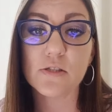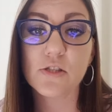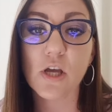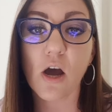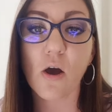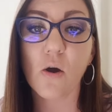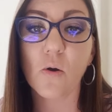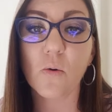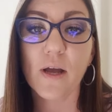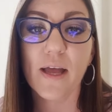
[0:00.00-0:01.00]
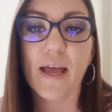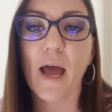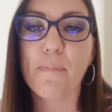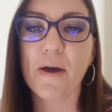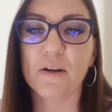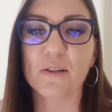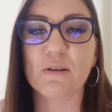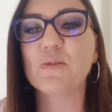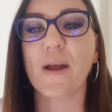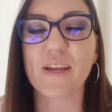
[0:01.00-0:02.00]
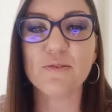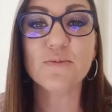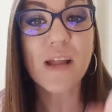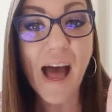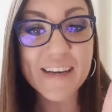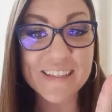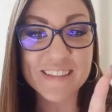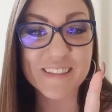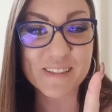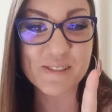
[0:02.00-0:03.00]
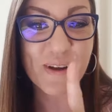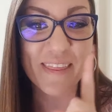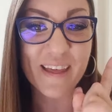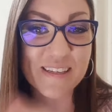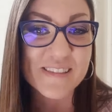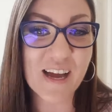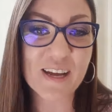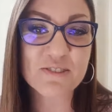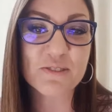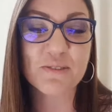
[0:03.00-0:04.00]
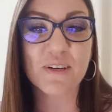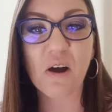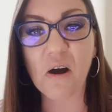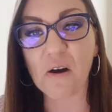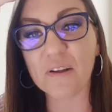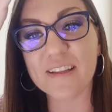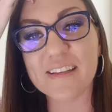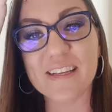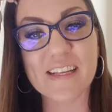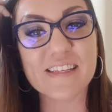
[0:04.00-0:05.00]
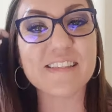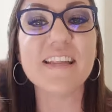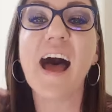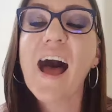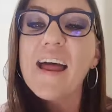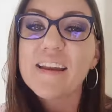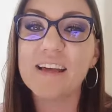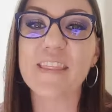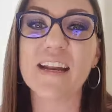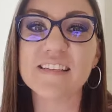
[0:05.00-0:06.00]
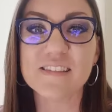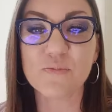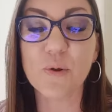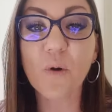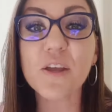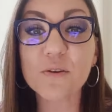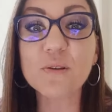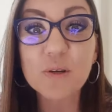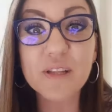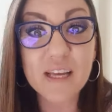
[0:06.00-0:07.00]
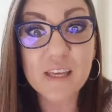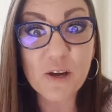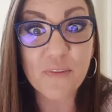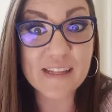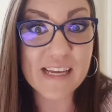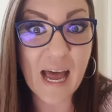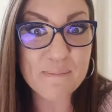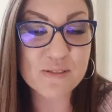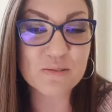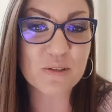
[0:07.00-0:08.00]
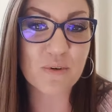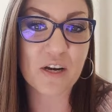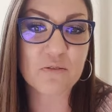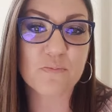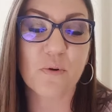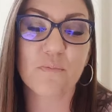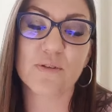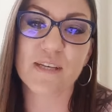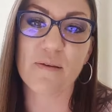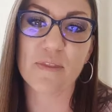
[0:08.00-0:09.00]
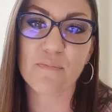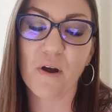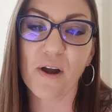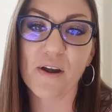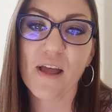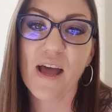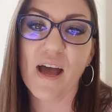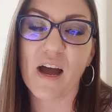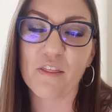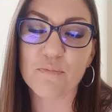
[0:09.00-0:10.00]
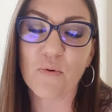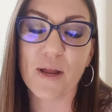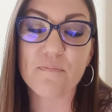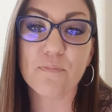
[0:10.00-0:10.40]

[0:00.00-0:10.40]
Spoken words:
So I better lose weight. You do not need to lose weight. That is not true at all. It is not, we want you to look like you. That's absolutely 100% the point.